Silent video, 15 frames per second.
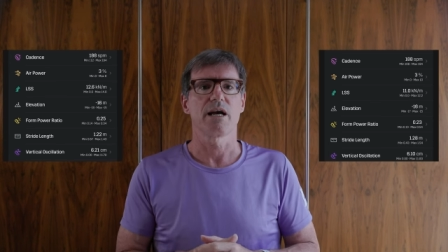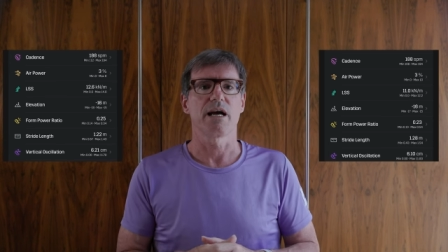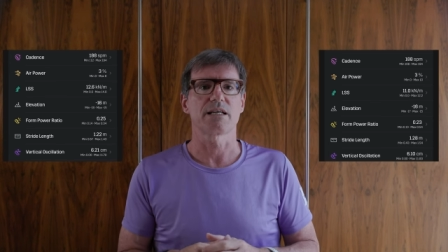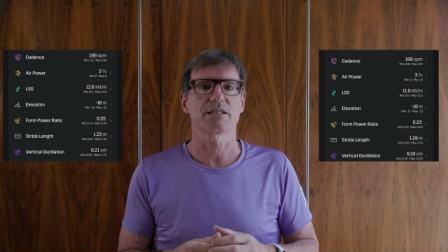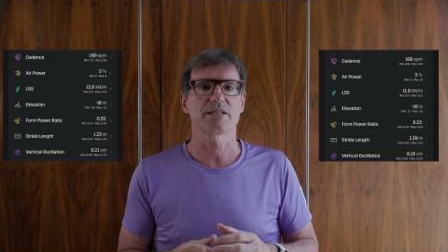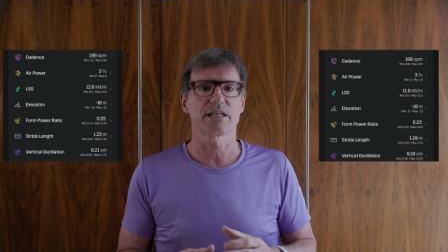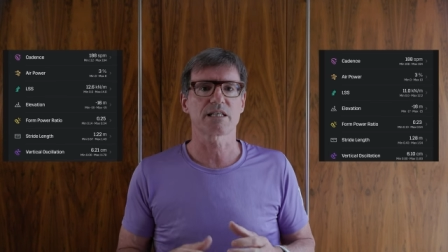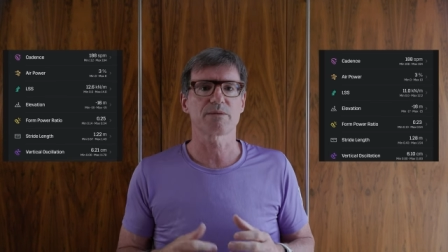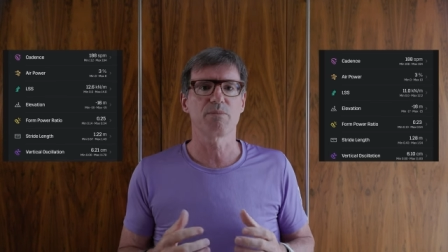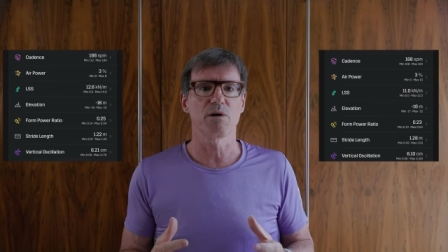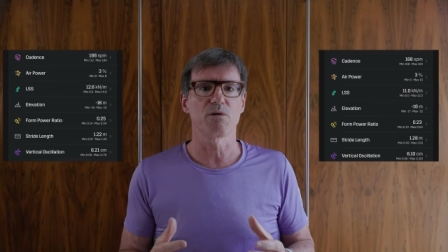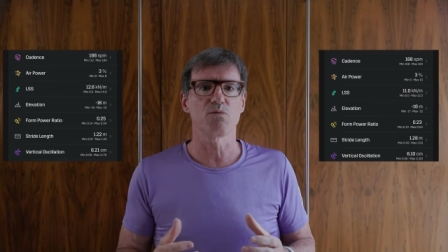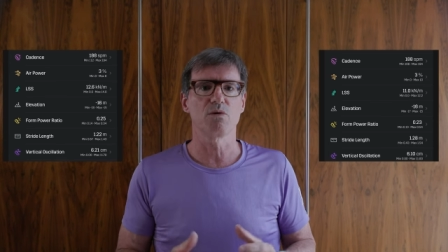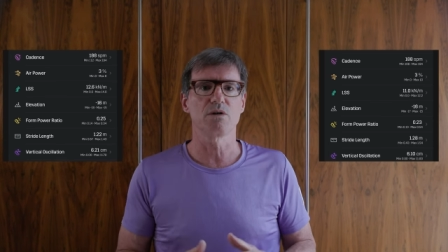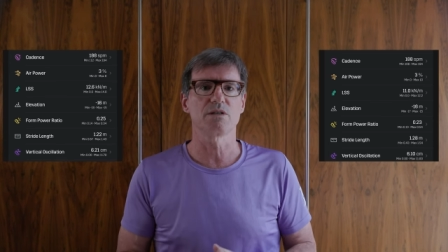at
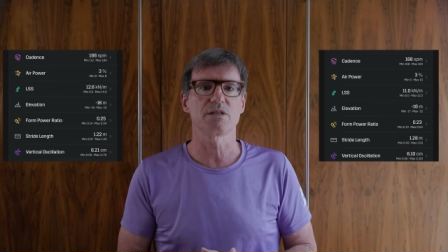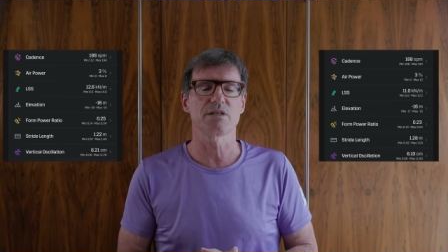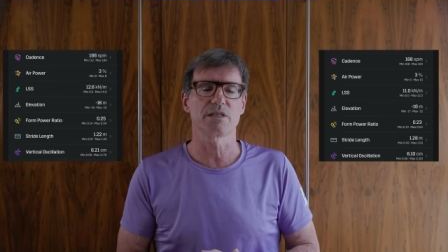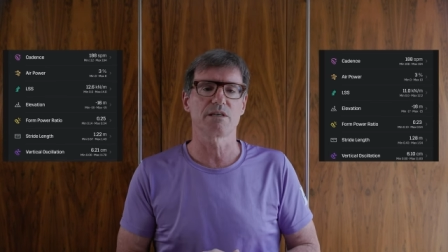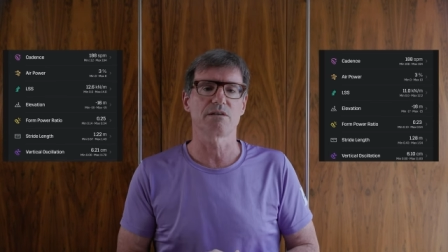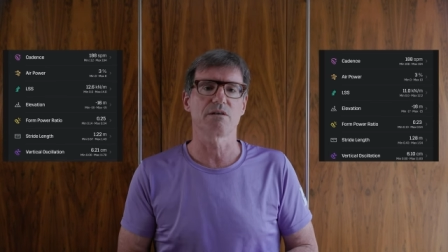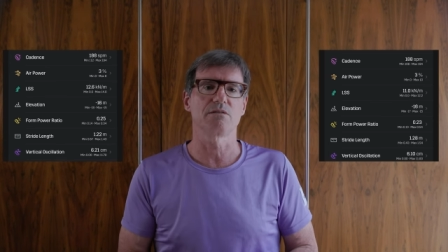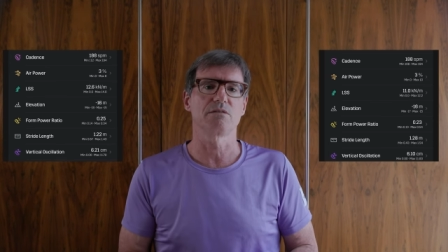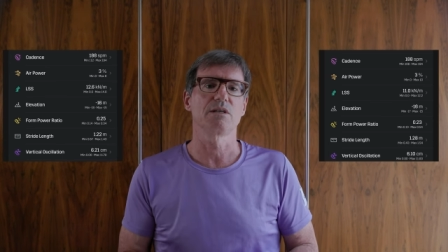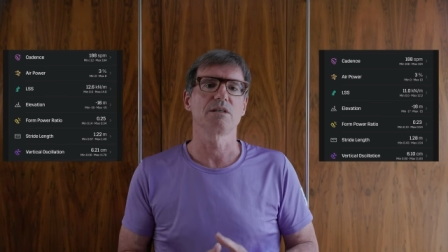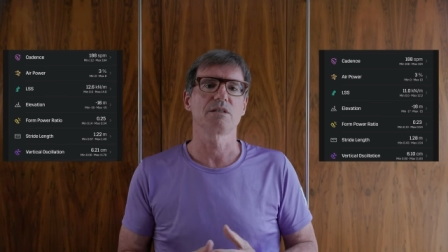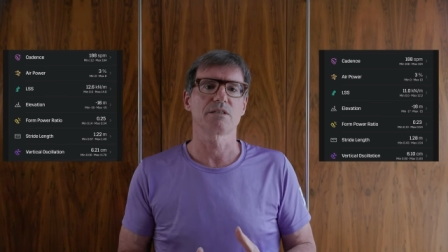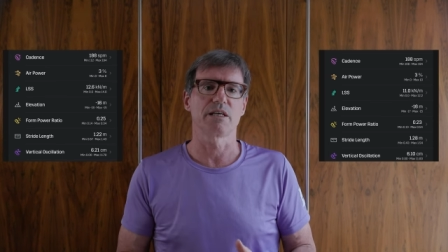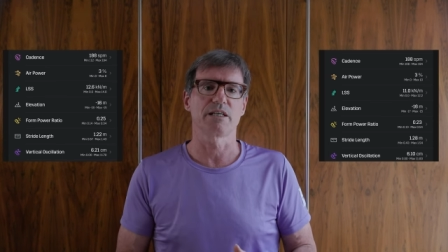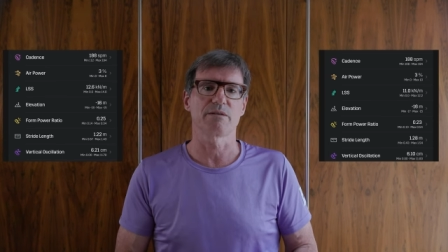6.10
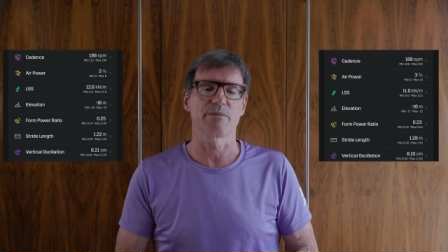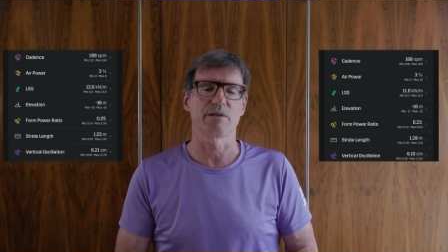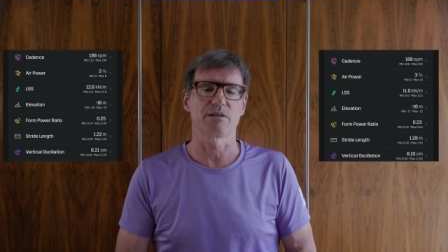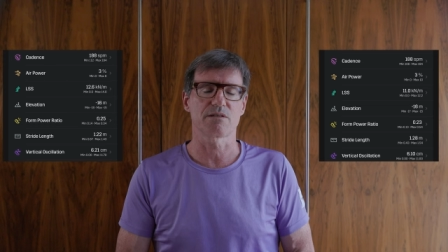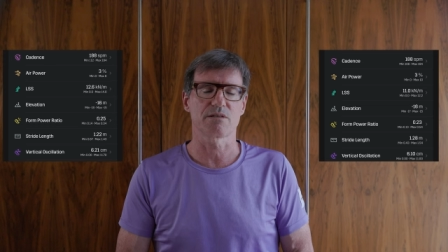centimeters.